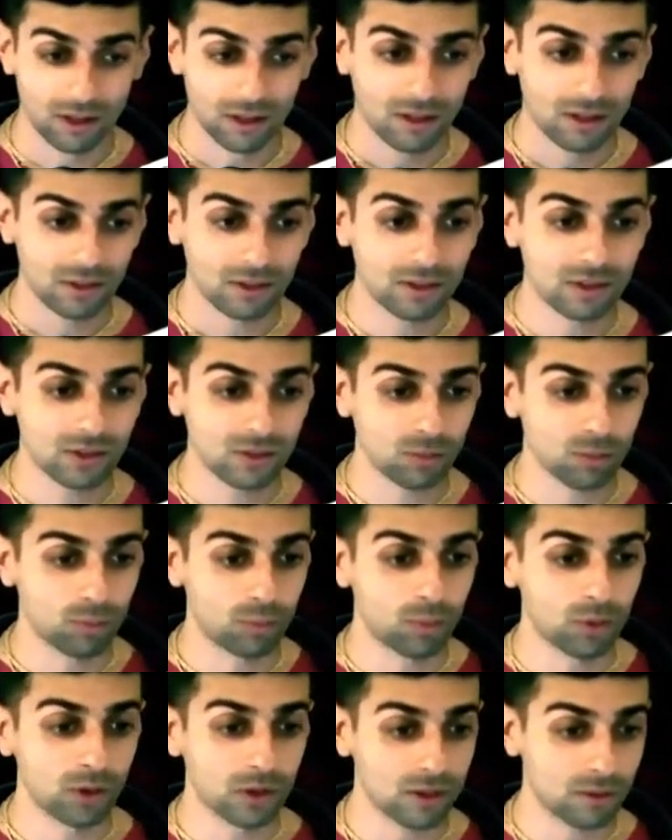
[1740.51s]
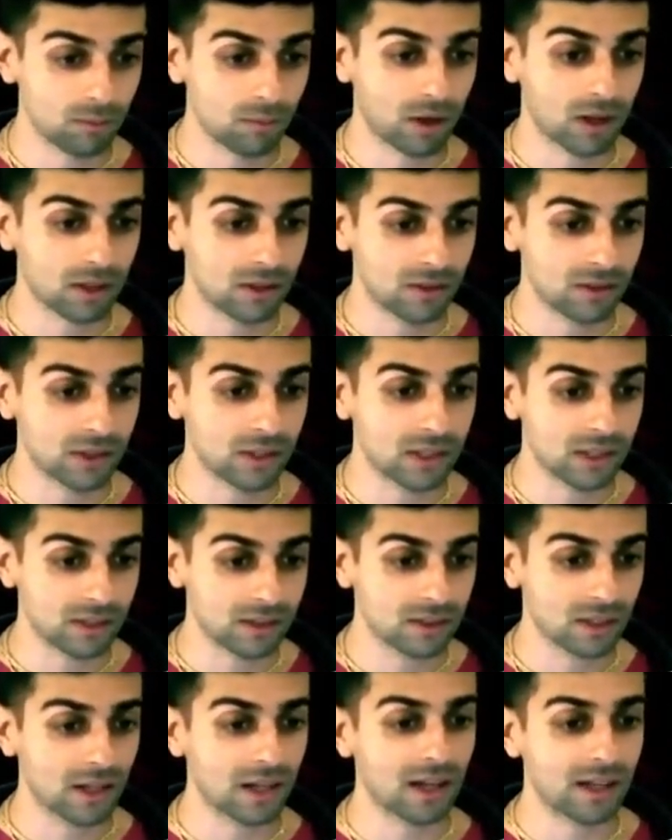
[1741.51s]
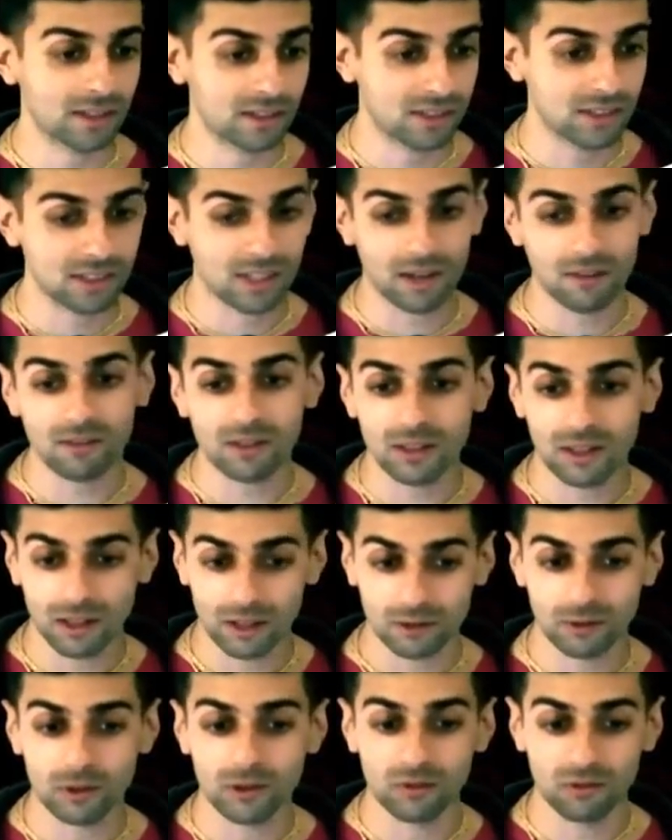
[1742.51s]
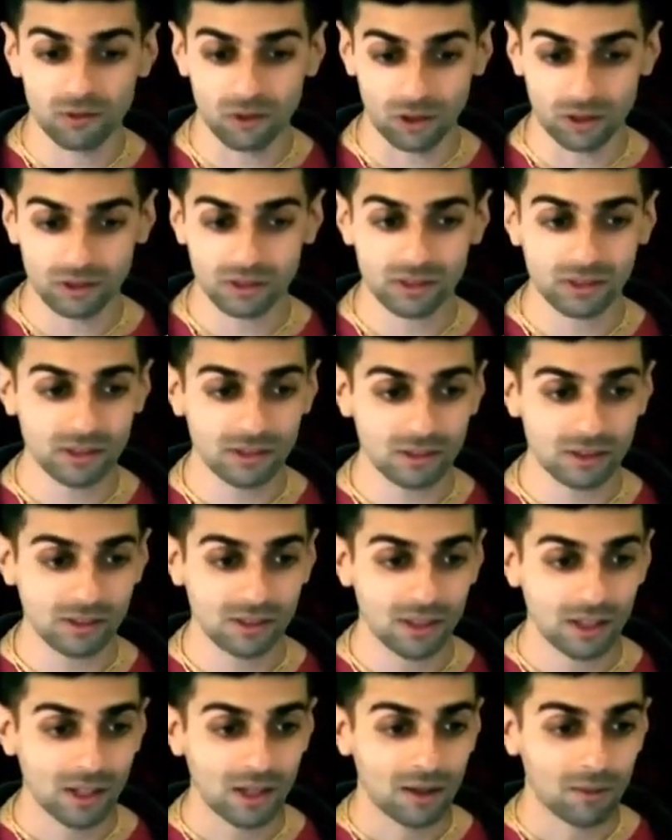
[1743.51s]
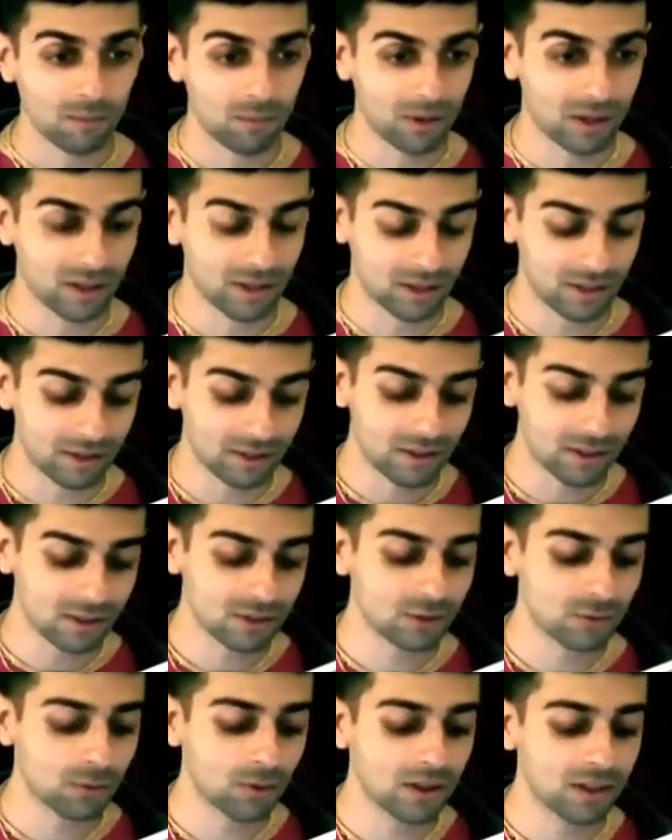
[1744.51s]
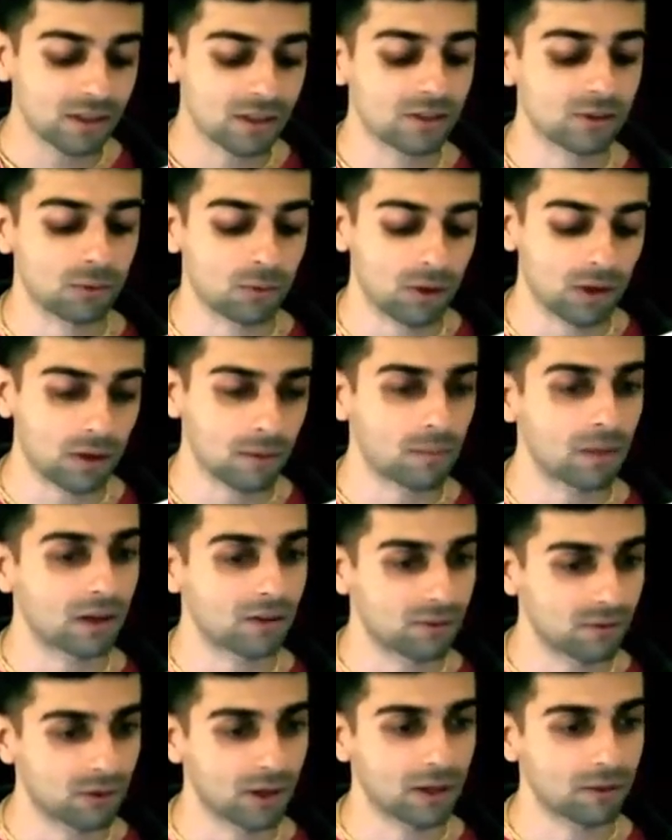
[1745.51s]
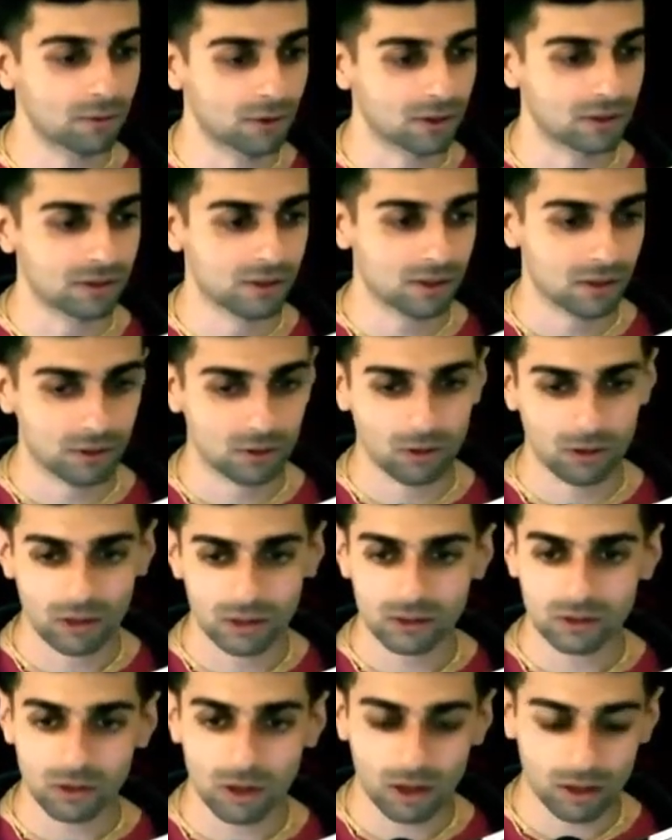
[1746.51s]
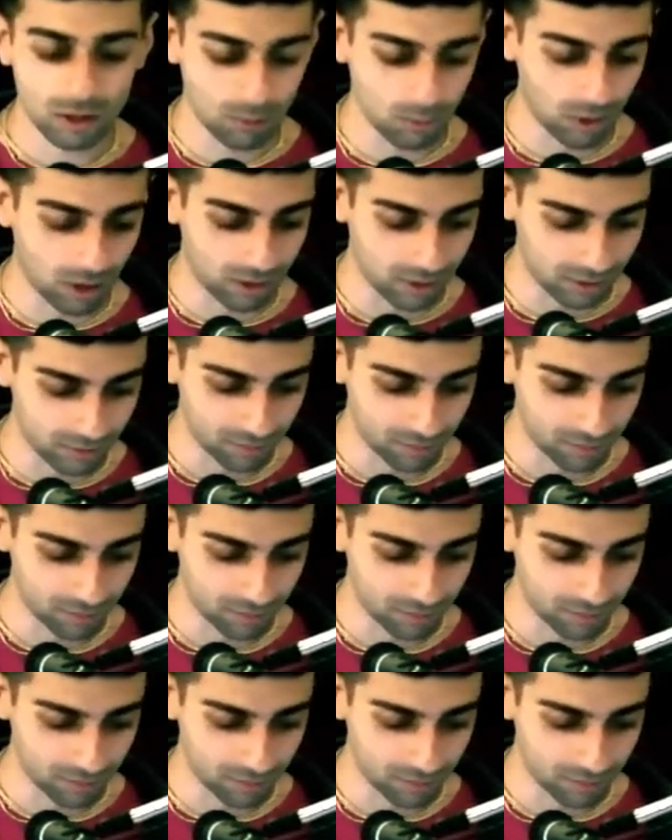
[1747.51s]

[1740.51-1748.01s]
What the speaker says: This book, Bhagavad Gita, has 700 verses. But this one is one of my favorites. So let's talk about it.